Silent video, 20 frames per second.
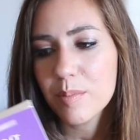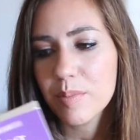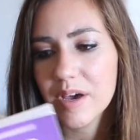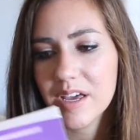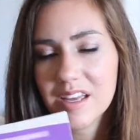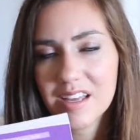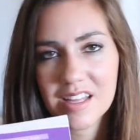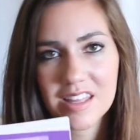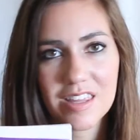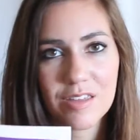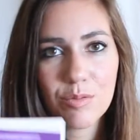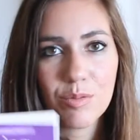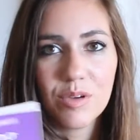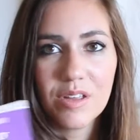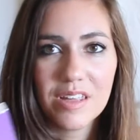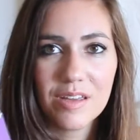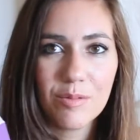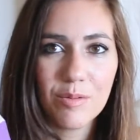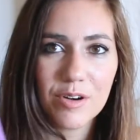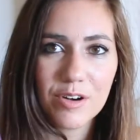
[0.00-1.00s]
But it's a
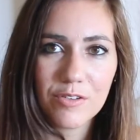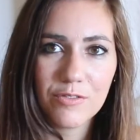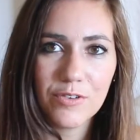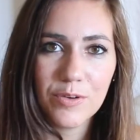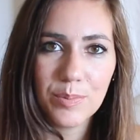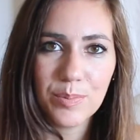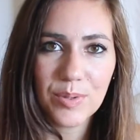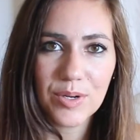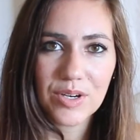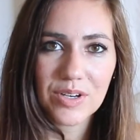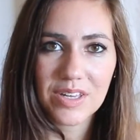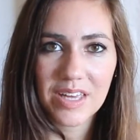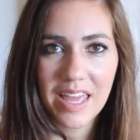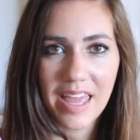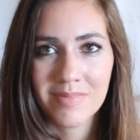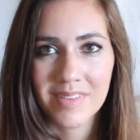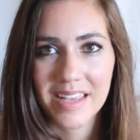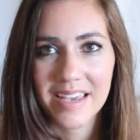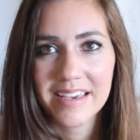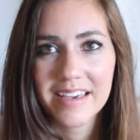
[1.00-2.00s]
really wonderful book.
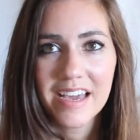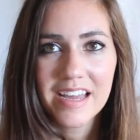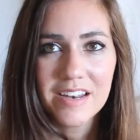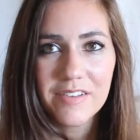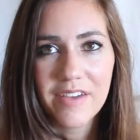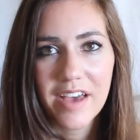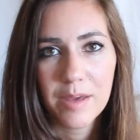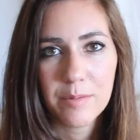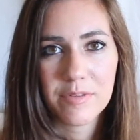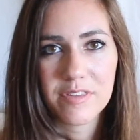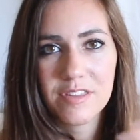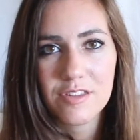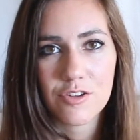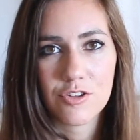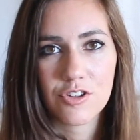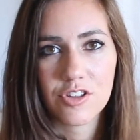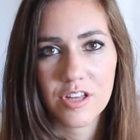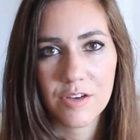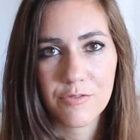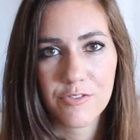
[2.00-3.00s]
It kind of helps to
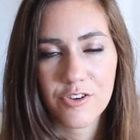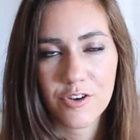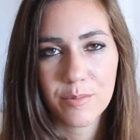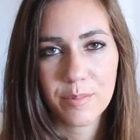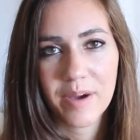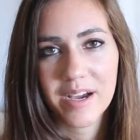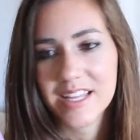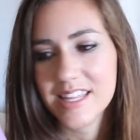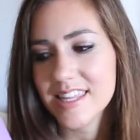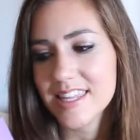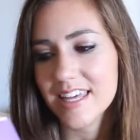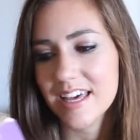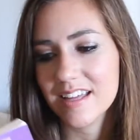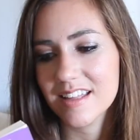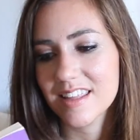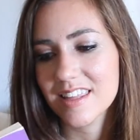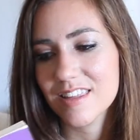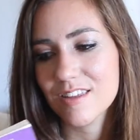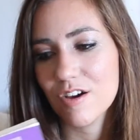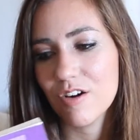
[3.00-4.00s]
shift your
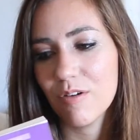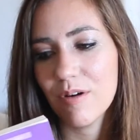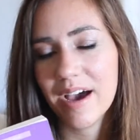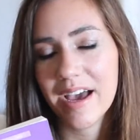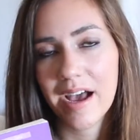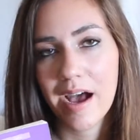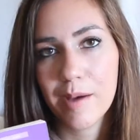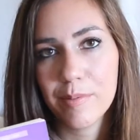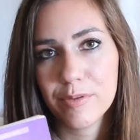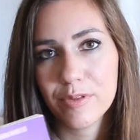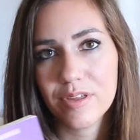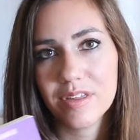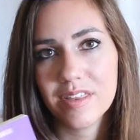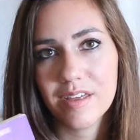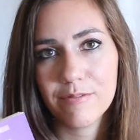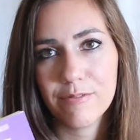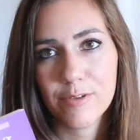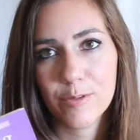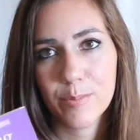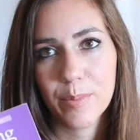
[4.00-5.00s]
mindset. So I absolutely
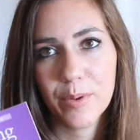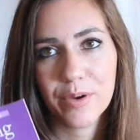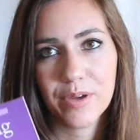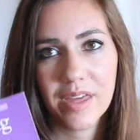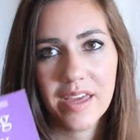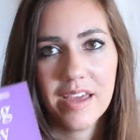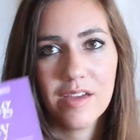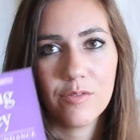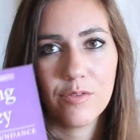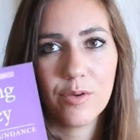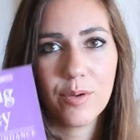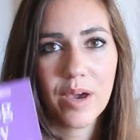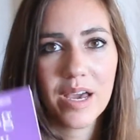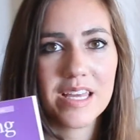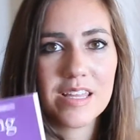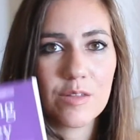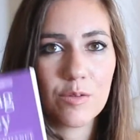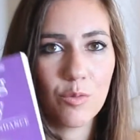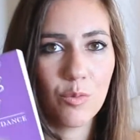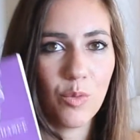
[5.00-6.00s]
love this book. If you
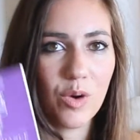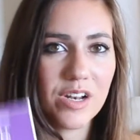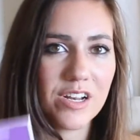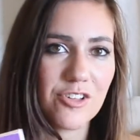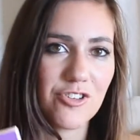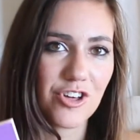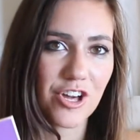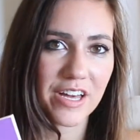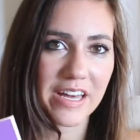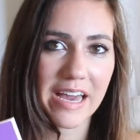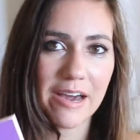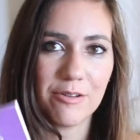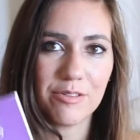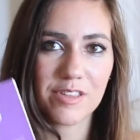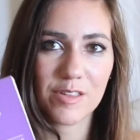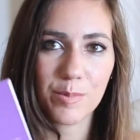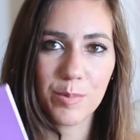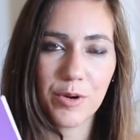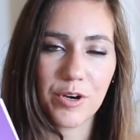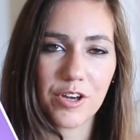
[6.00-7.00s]
guys want to check out
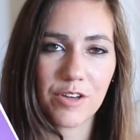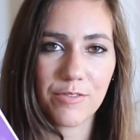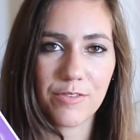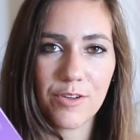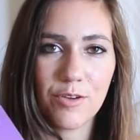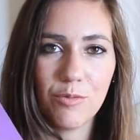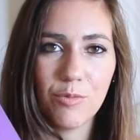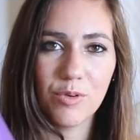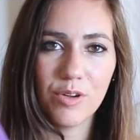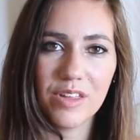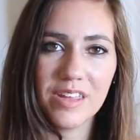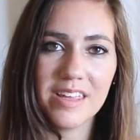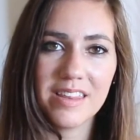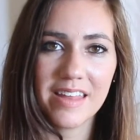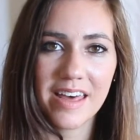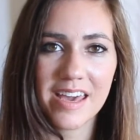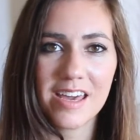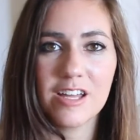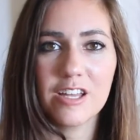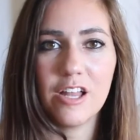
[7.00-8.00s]
this book, if you really
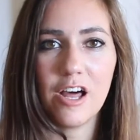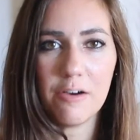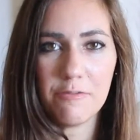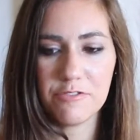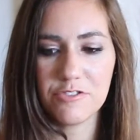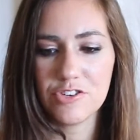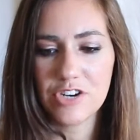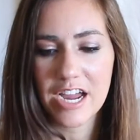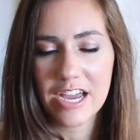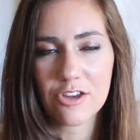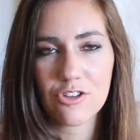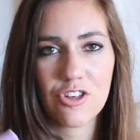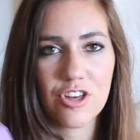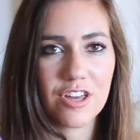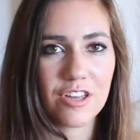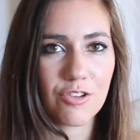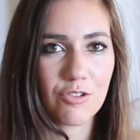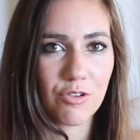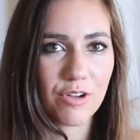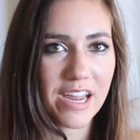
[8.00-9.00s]
like law of
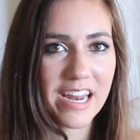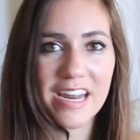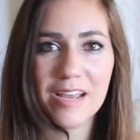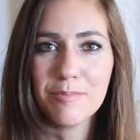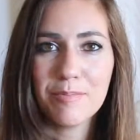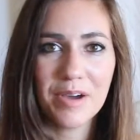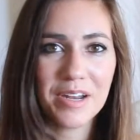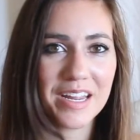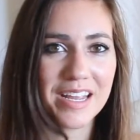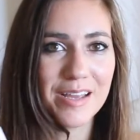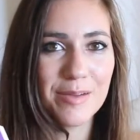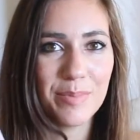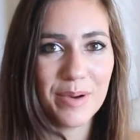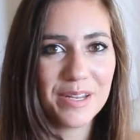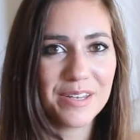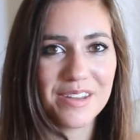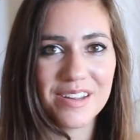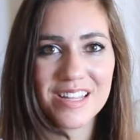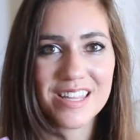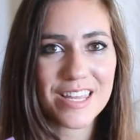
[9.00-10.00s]
attraction, creating money,
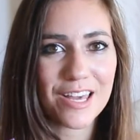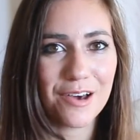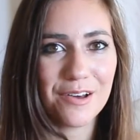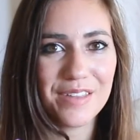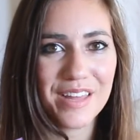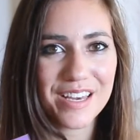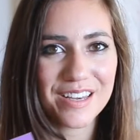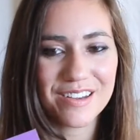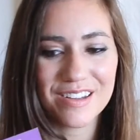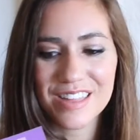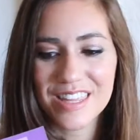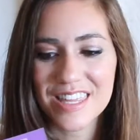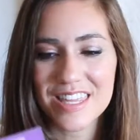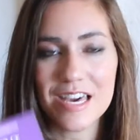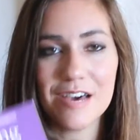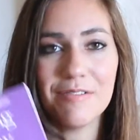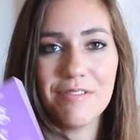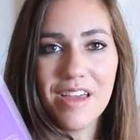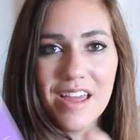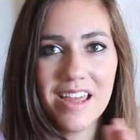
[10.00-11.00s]
abundance, all that good
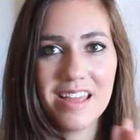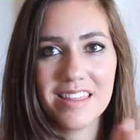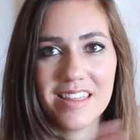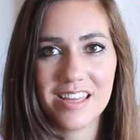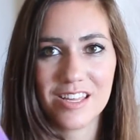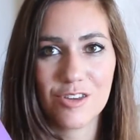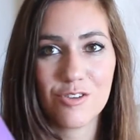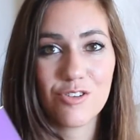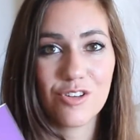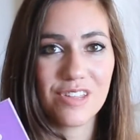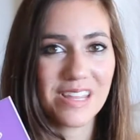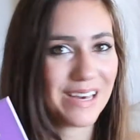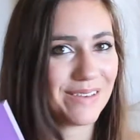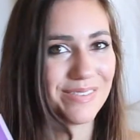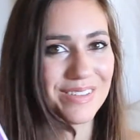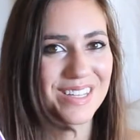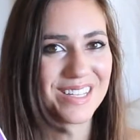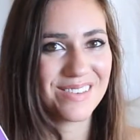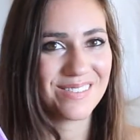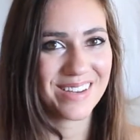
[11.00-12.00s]
stuff, then you should
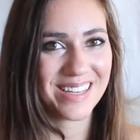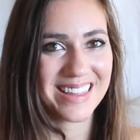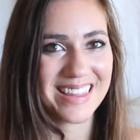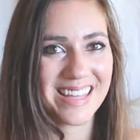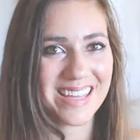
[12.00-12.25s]
definitely read